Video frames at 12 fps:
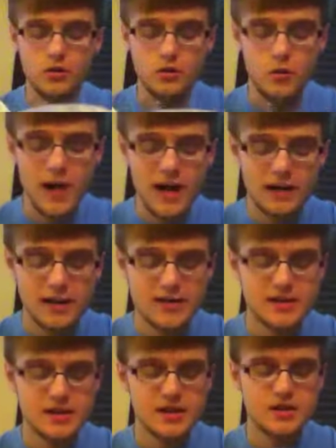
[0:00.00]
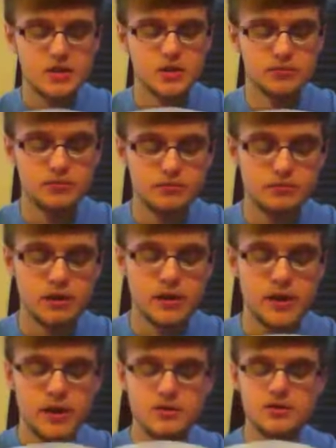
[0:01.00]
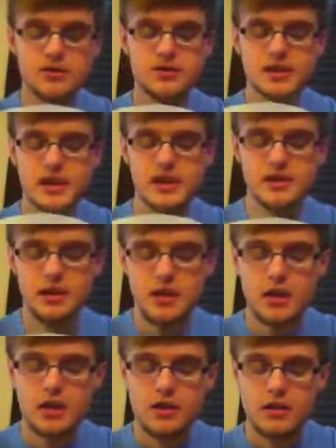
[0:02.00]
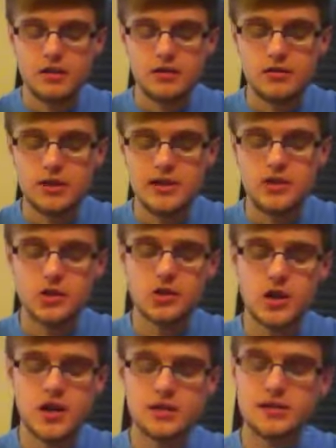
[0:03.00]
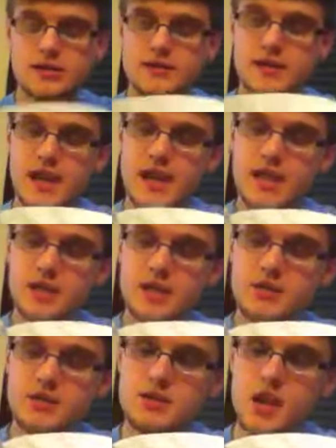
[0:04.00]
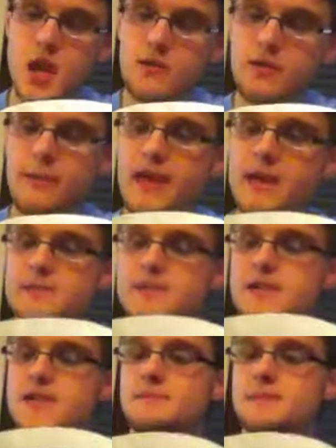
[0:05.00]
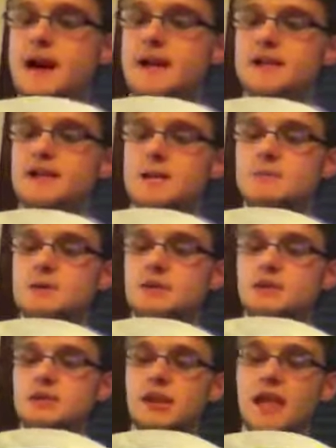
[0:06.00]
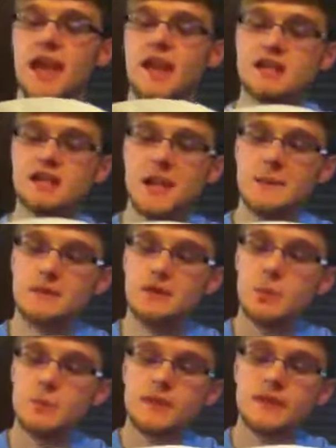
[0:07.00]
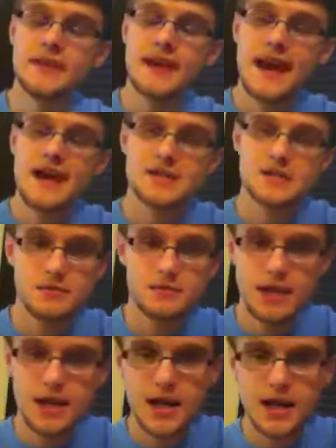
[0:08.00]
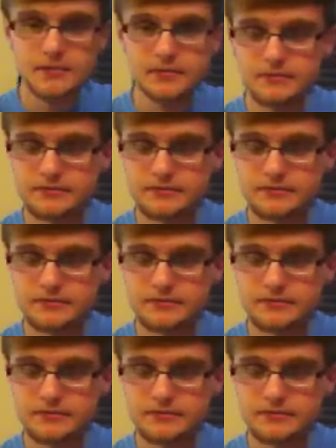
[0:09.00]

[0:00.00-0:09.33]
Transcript: Why listen to him? But others said, these are not the sayings of a man possessed by a demon. Can a demon open the eyes of the blind?